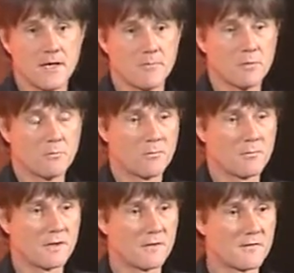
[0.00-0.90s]
but what we
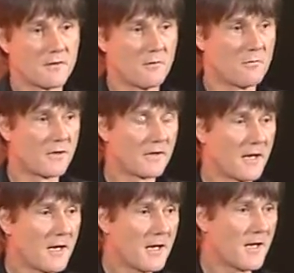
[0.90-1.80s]
could do with
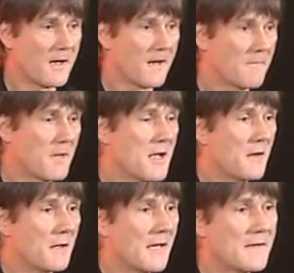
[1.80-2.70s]

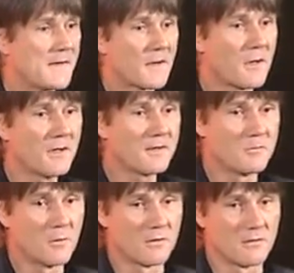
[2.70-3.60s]
the latest kind of
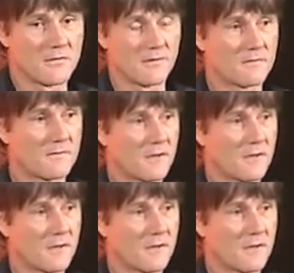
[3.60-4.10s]
models of